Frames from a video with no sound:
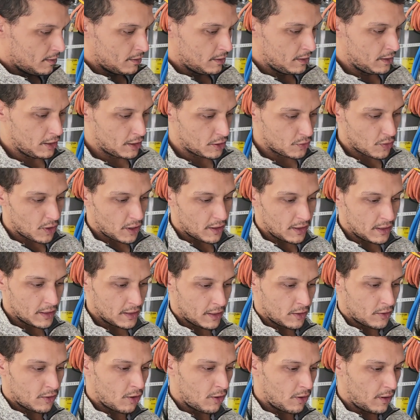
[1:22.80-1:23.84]
This one
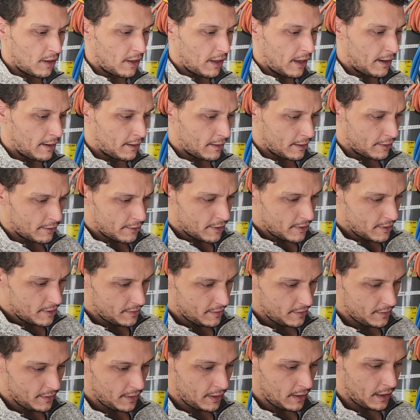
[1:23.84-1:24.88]
is a toggle anchor,
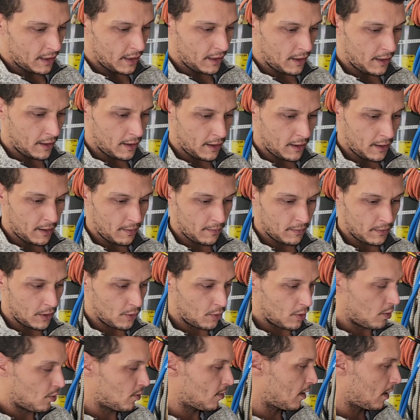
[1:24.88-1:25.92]
and the
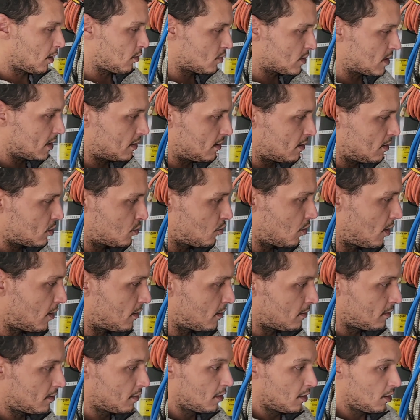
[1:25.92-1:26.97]
way we are using this
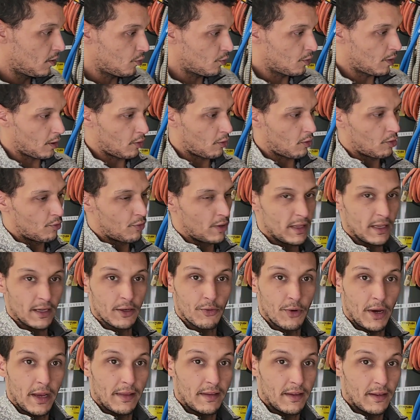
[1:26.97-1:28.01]
one, we are already
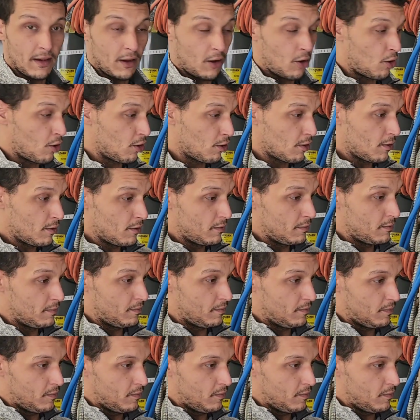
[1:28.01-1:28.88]
creating a hole.